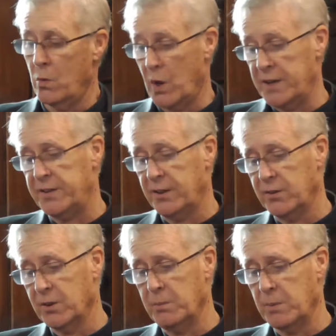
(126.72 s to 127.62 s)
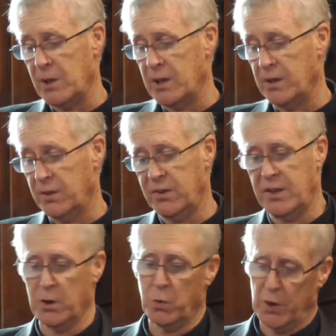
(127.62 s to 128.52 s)
Racism is
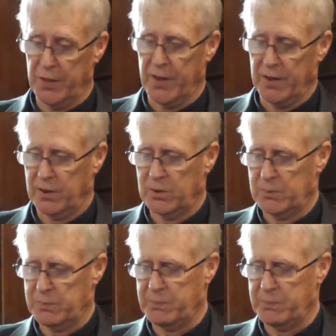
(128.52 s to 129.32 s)
still with us,